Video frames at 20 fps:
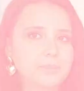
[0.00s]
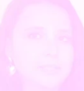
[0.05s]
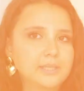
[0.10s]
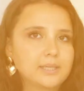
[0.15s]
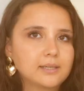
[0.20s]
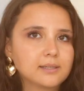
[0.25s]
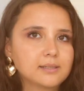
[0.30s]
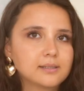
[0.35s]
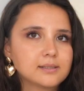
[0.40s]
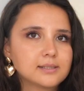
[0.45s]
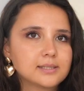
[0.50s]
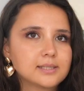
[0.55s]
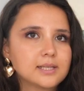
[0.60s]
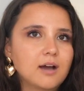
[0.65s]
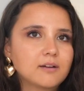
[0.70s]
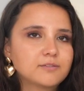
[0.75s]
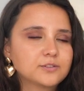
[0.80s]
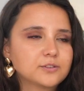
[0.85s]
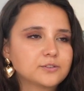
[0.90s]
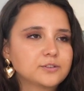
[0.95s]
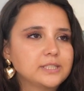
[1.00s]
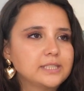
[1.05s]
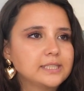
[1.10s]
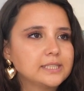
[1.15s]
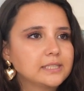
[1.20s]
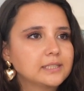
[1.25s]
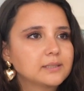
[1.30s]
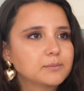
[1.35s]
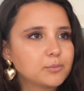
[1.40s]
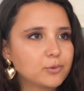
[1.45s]
because after the
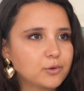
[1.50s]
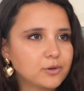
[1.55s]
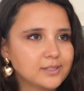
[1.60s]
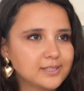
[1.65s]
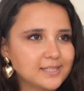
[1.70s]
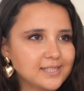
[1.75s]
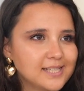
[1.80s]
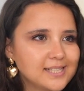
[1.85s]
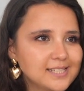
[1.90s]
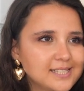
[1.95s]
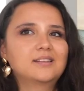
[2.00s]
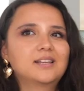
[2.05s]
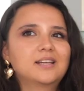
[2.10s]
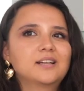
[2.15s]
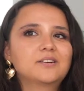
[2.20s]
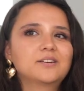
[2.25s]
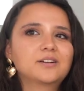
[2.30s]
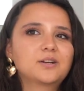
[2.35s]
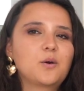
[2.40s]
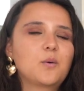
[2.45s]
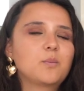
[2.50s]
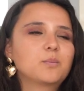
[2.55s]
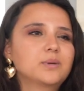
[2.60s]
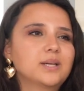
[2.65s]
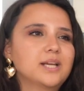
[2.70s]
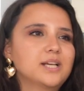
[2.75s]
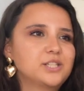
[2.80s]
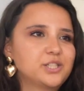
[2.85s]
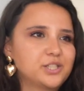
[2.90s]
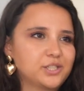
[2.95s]
healing process, they are a
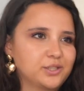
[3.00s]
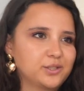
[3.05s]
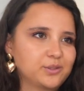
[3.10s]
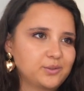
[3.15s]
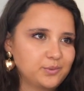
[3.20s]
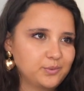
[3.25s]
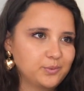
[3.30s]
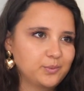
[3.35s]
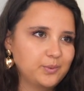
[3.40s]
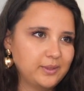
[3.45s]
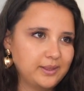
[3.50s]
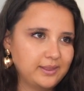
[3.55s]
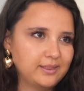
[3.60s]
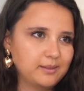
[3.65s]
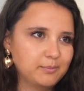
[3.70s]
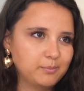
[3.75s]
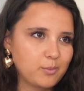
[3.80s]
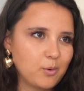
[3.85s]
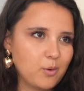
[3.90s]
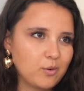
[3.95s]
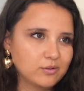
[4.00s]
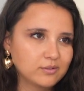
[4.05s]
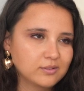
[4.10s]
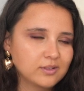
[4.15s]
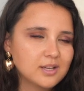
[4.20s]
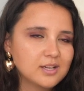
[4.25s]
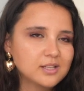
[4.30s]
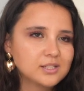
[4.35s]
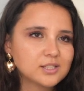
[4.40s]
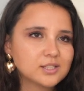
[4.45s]
combination with the
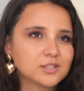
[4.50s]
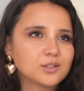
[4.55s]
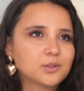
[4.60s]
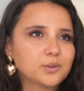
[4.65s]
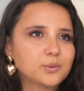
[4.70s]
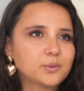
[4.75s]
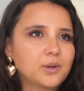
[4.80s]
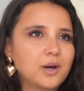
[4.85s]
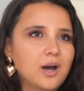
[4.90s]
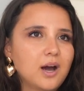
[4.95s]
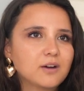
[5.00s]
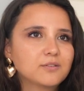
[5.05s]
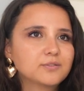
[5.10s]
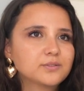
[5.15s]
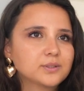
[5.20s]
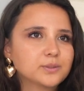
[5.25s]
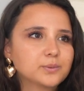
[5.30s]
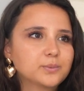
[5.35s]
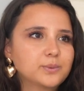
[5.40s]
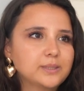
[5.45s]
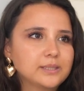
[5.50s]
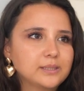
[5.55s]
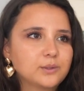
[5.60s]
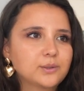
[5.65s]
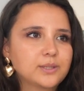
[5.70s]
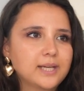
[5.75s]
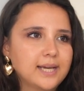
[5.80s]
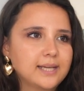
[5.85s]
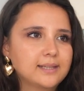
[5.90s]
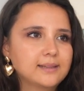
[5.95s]
bone. So after we
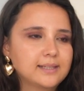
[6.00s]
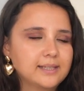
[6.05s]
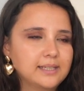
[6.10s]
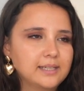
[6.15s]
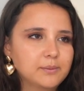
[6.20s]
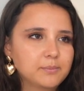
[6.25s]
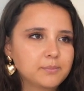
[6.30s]
locate the